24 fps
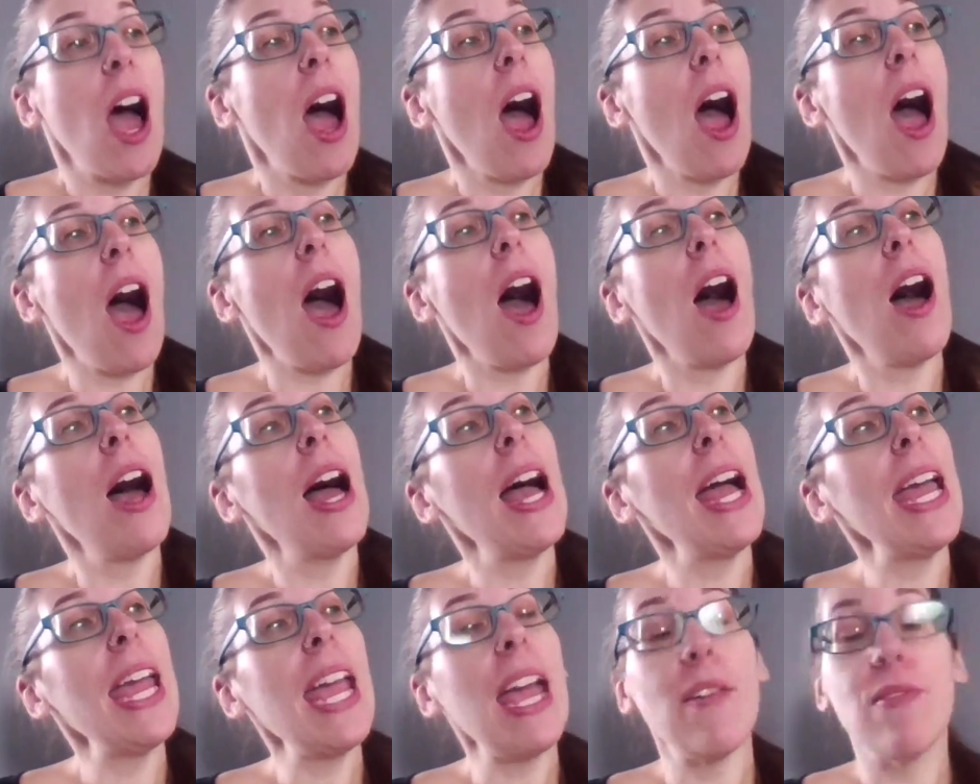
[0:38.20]

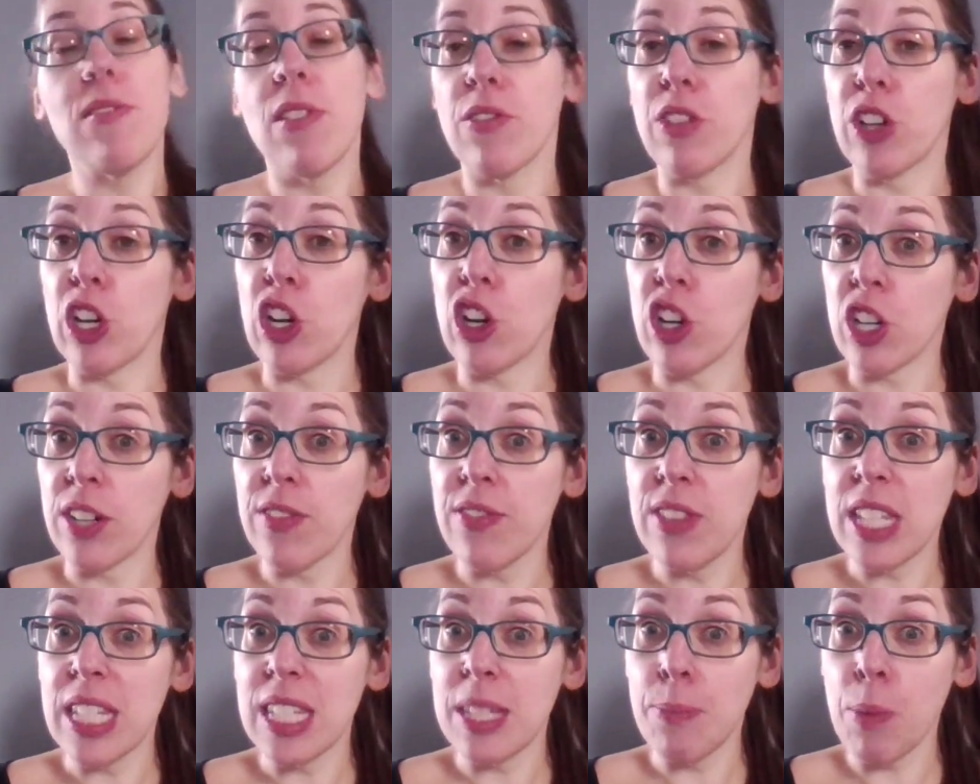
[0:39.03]
I have never heard of
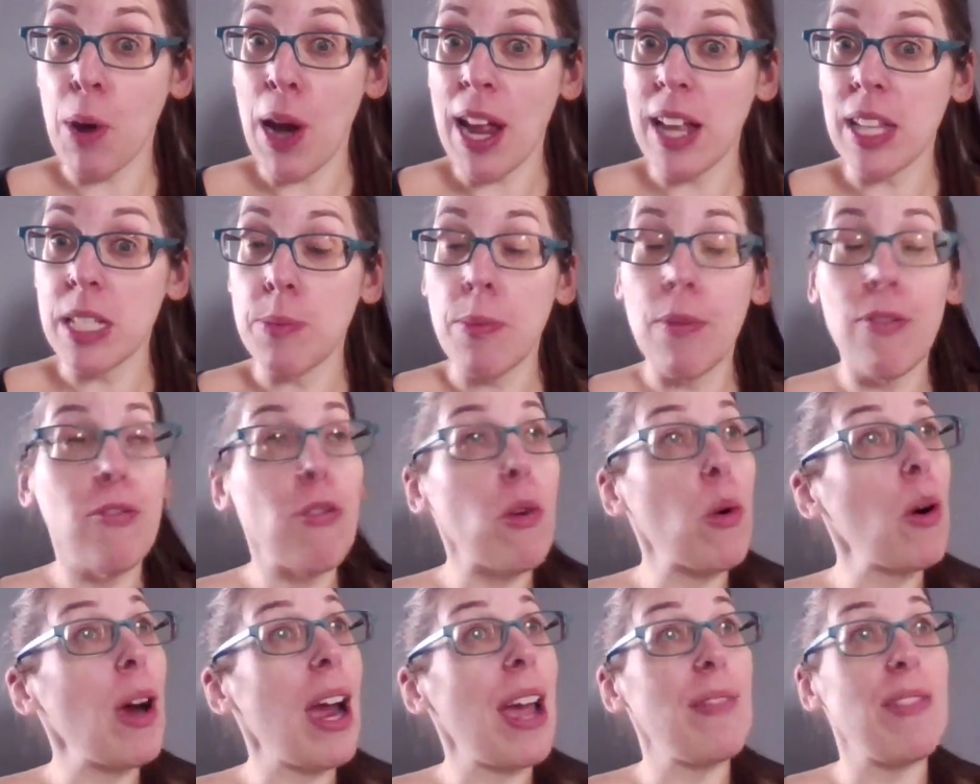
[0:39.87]
this brand
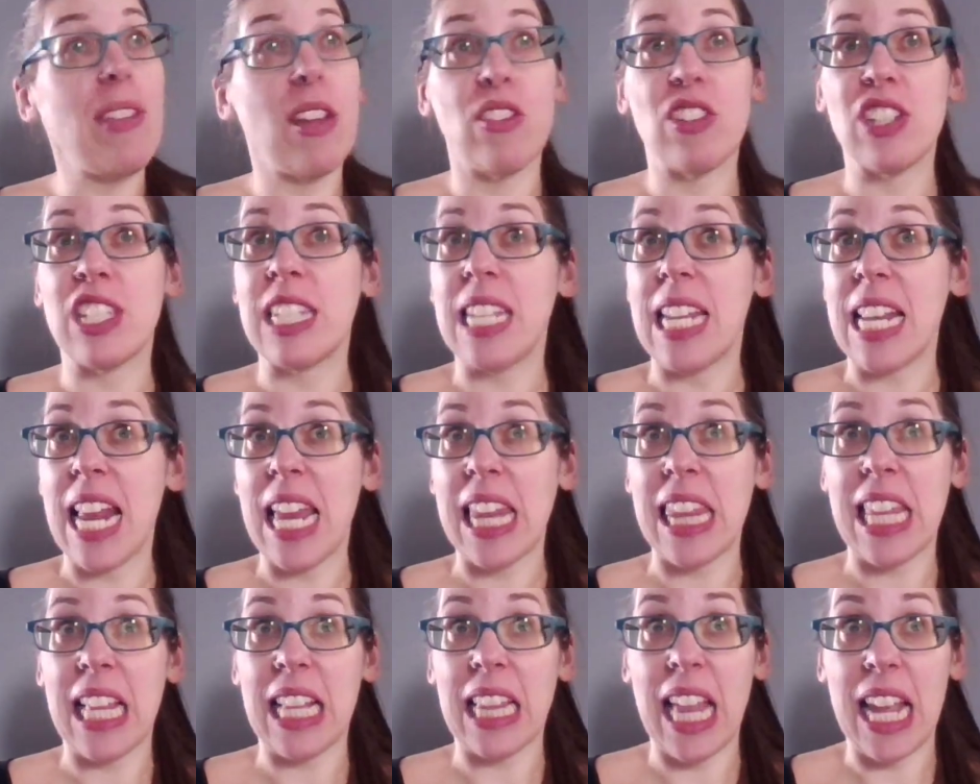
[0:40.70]
before. I've never seen
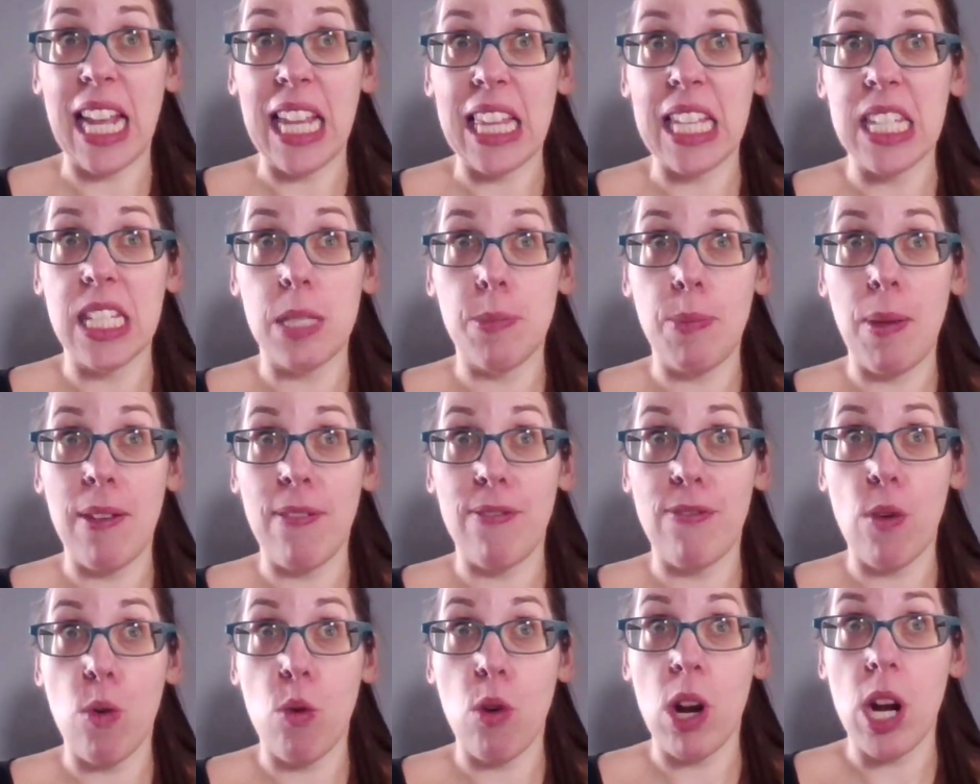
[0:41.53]
anything like this
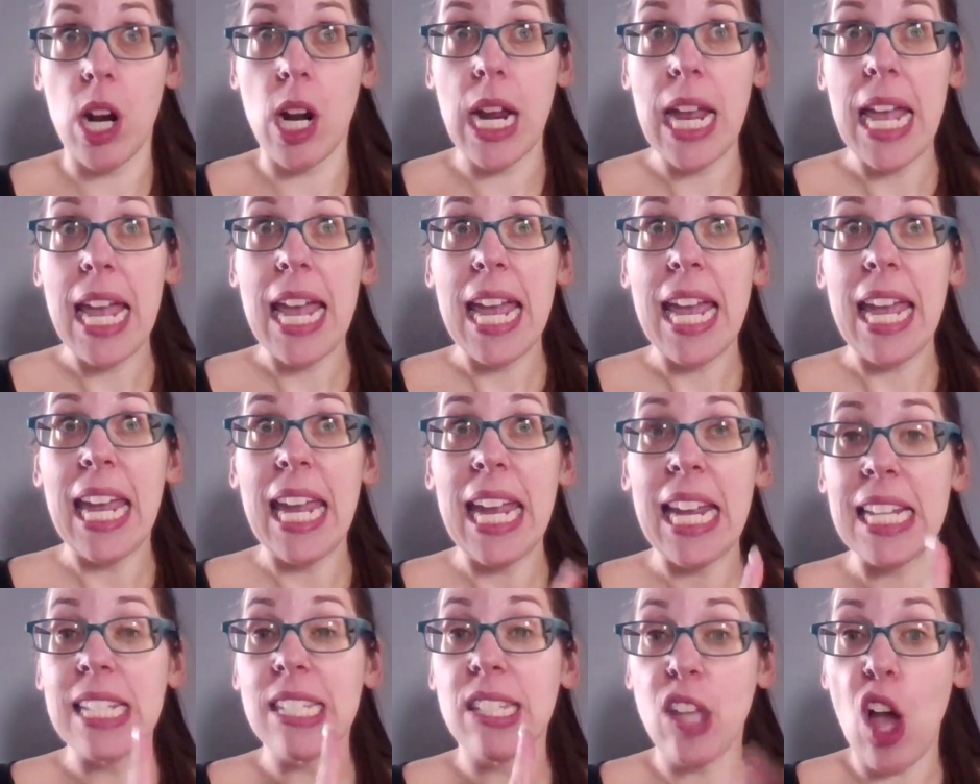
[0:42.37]
before.
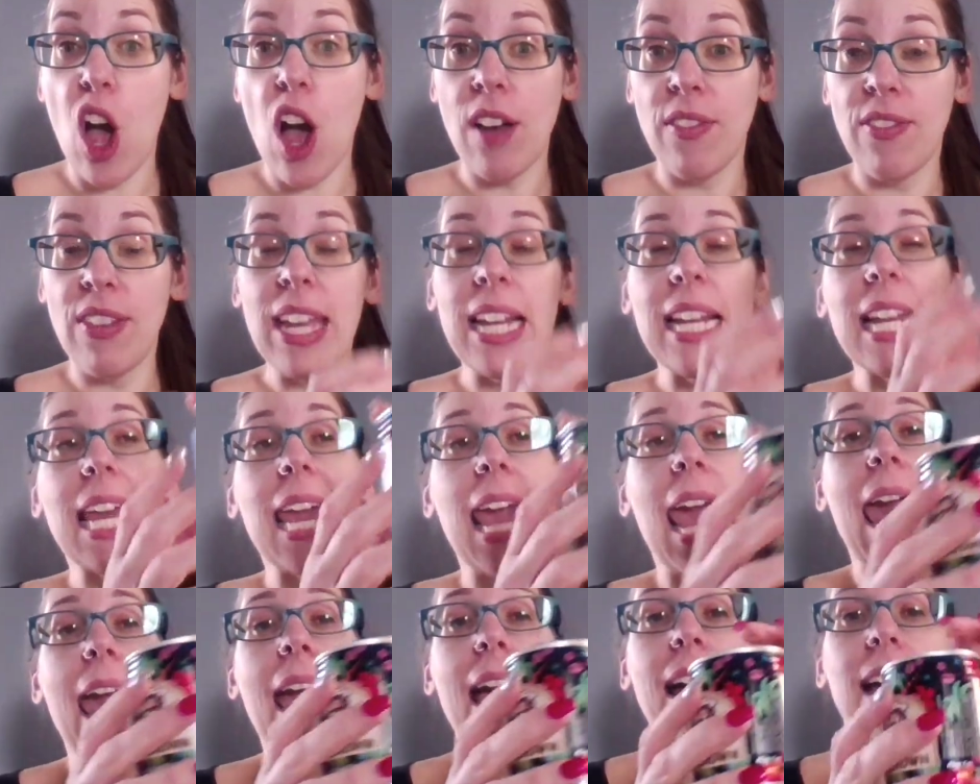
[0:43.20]
It is coffee in a
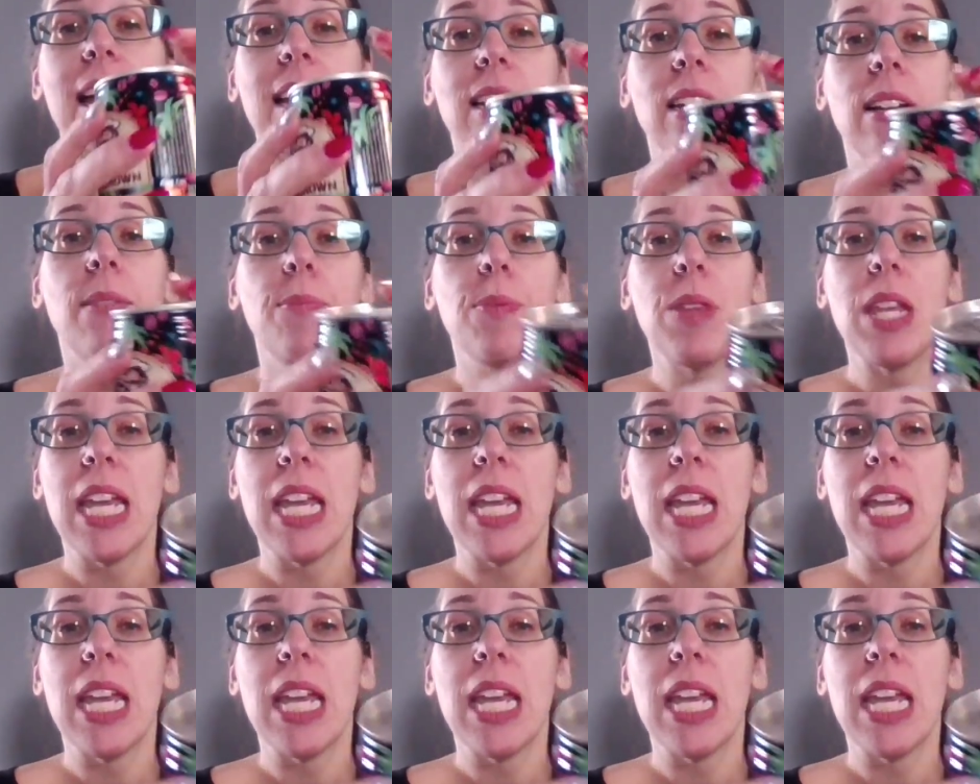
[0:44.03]
can.